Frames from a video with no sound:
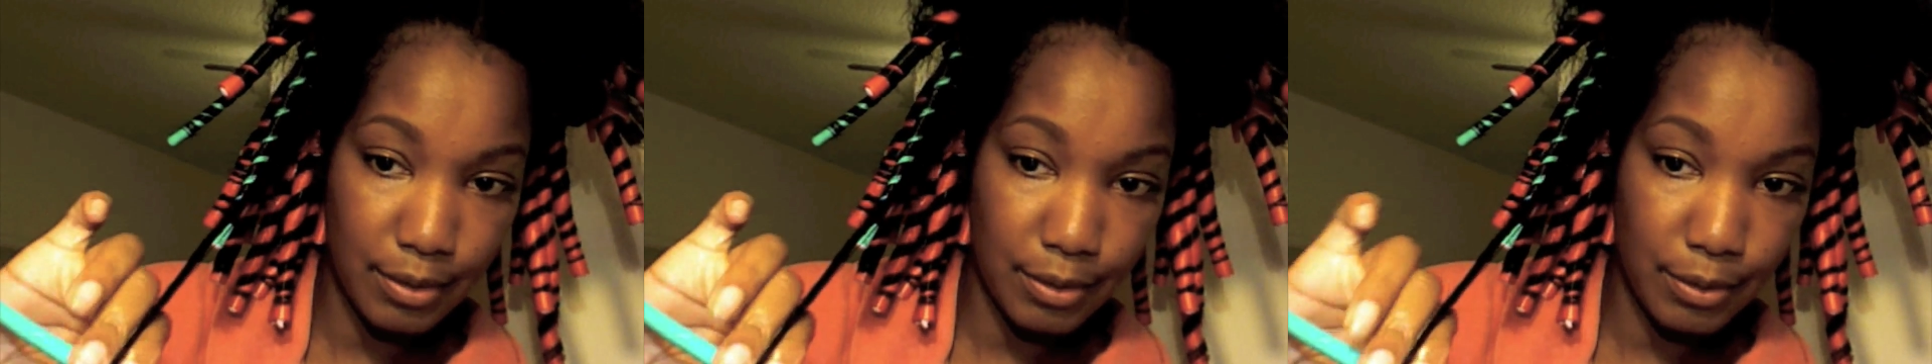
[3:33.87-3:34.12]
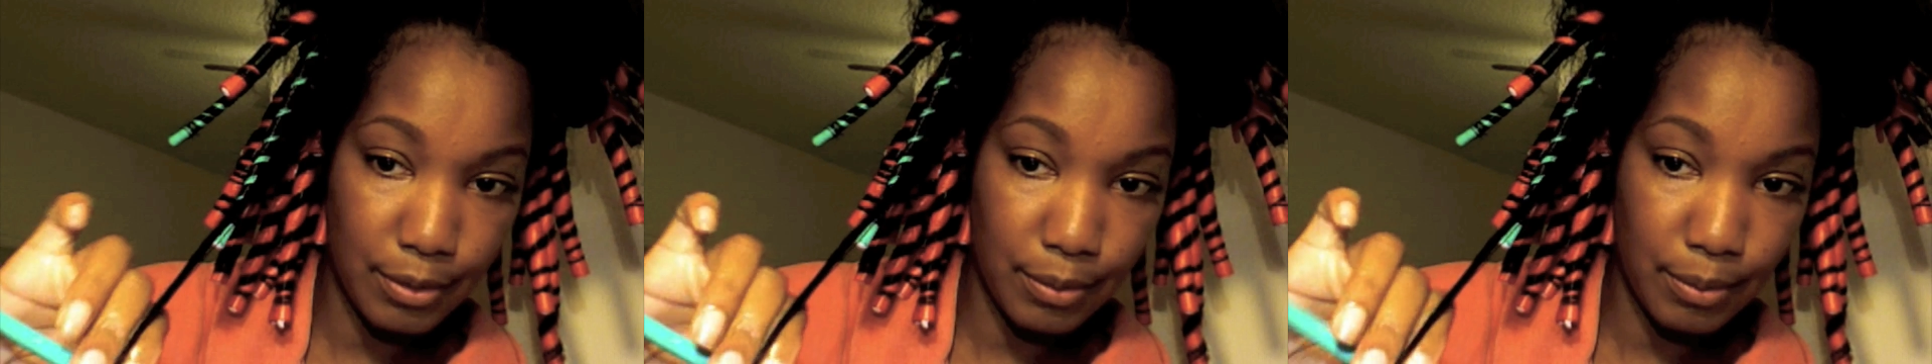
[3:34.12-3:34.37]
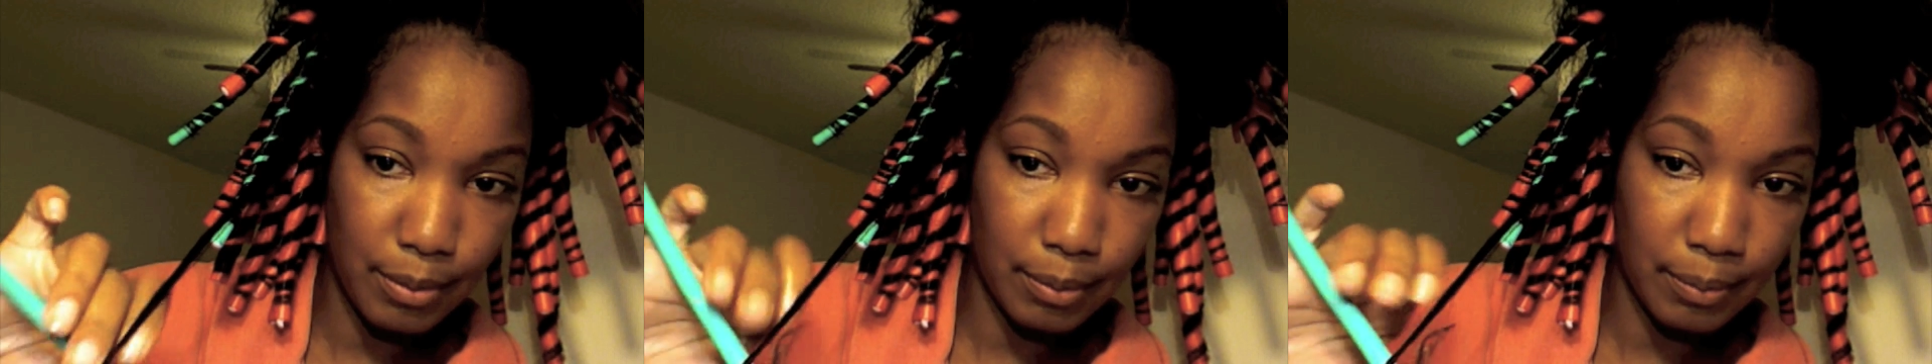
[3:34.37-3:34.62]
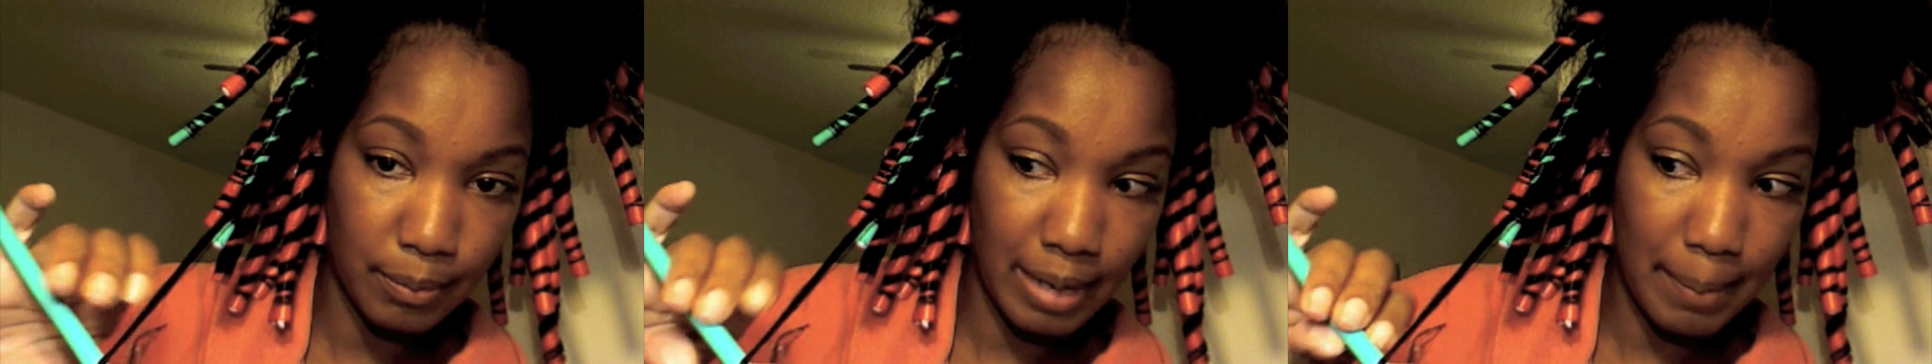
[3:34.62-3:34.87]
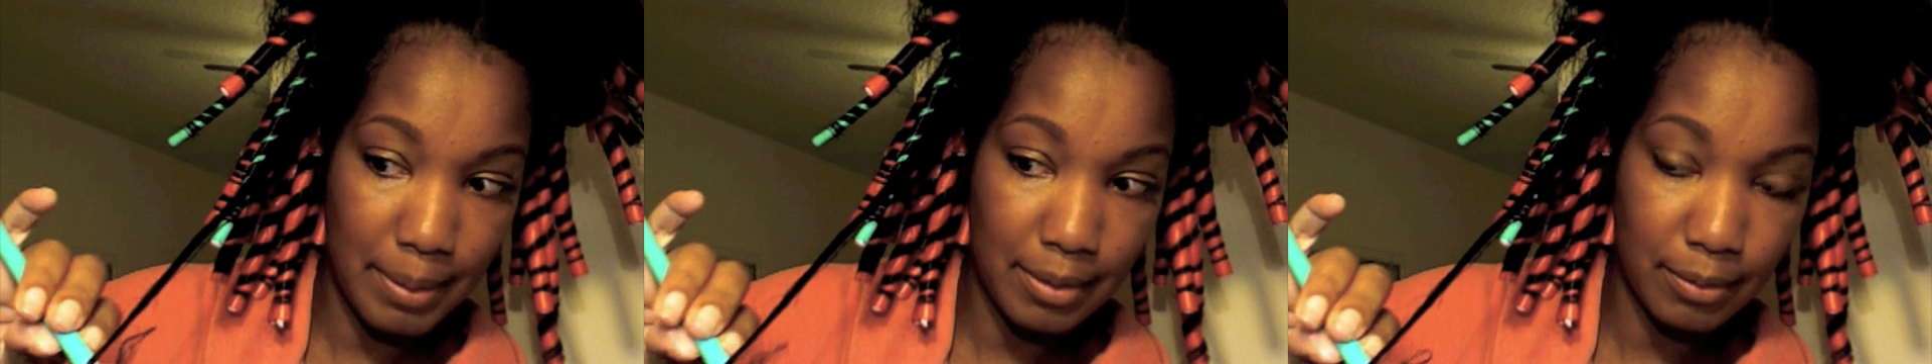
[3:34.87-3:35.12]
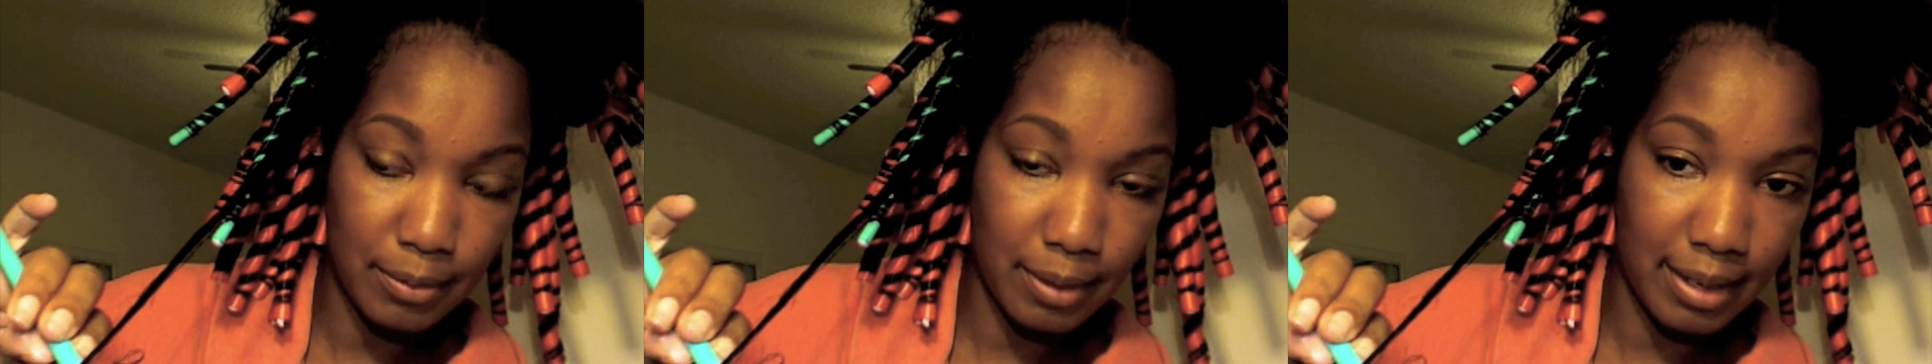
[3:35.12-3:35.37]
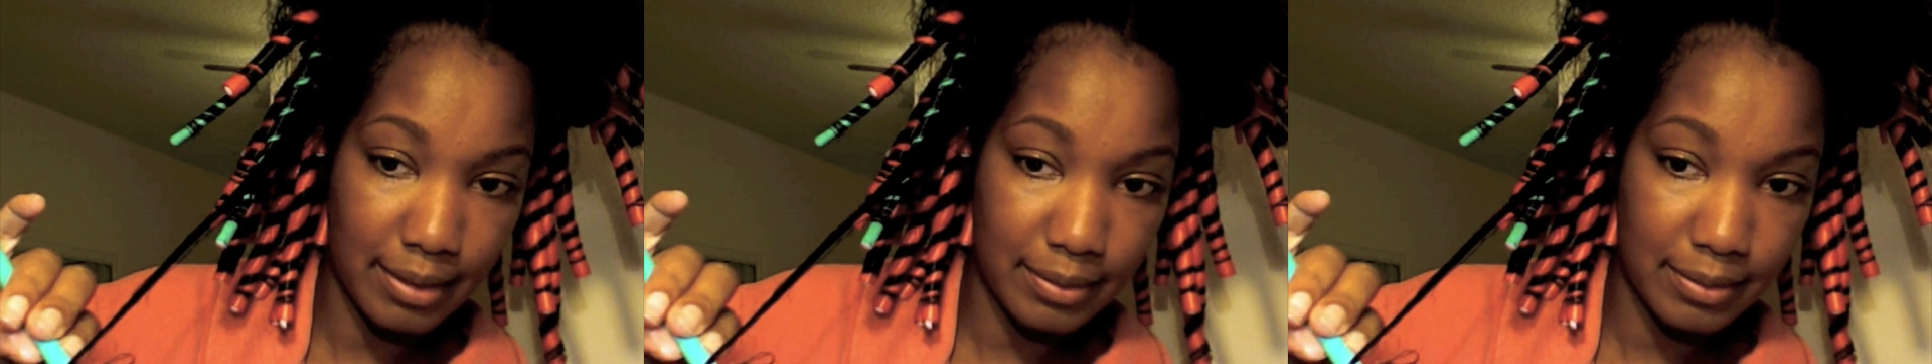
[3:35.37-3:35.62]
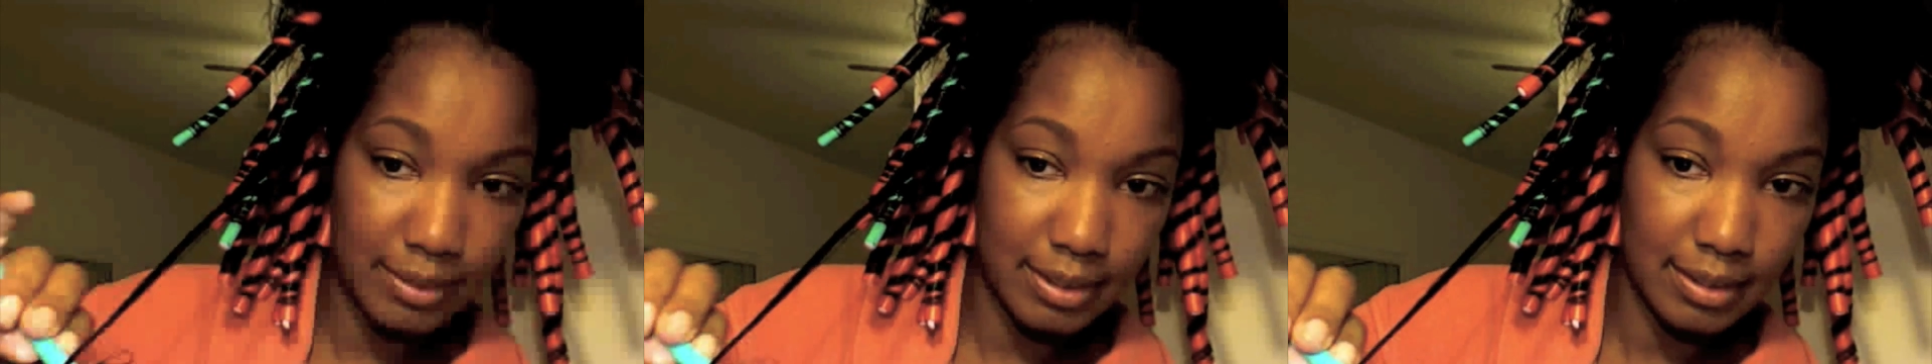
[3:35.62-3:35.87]
you wrap it
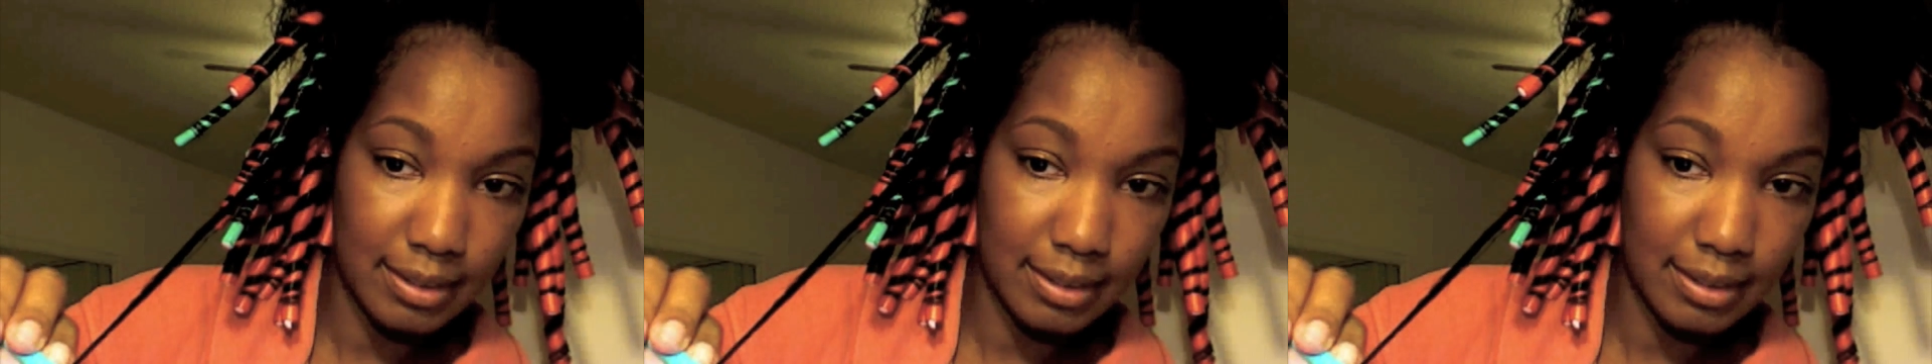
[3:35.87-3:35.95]
around,